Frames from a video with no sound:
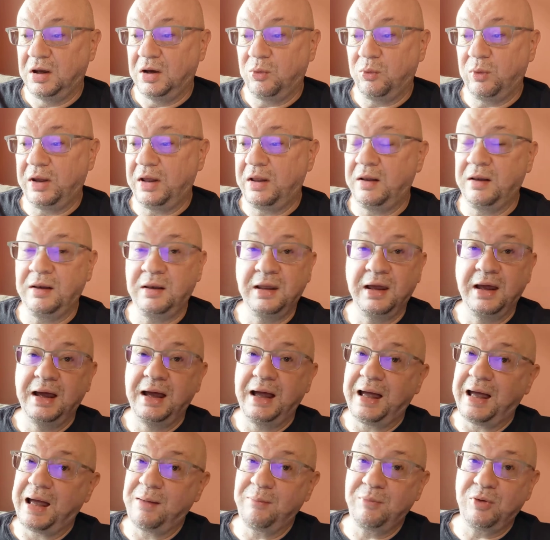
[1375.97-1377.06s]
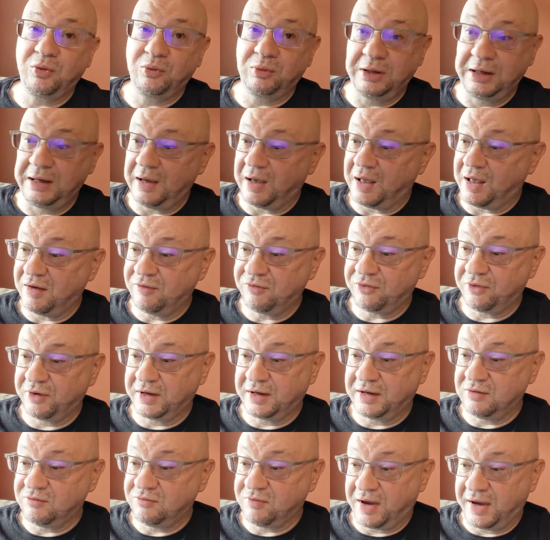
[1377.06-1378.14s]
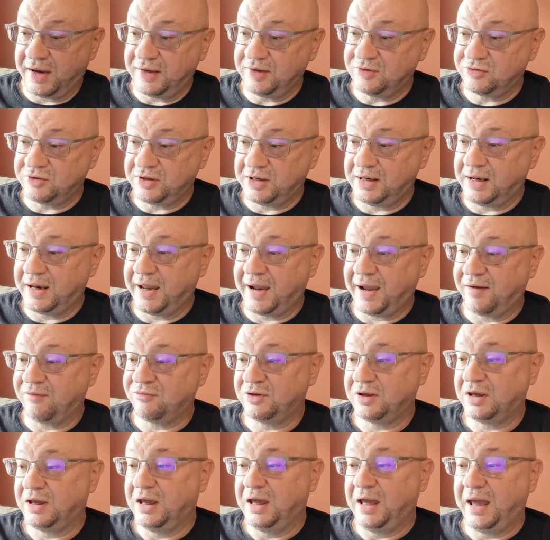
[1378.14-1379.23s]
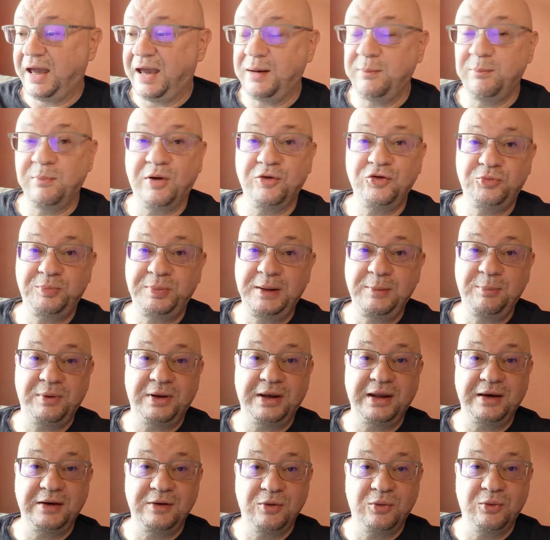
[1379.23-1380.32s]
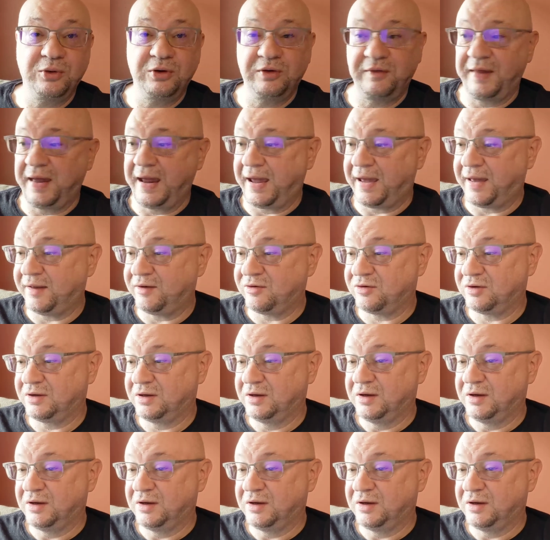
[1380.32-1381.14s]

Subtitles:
Well, I'm only offering advice, he laughed, and most people ignore that.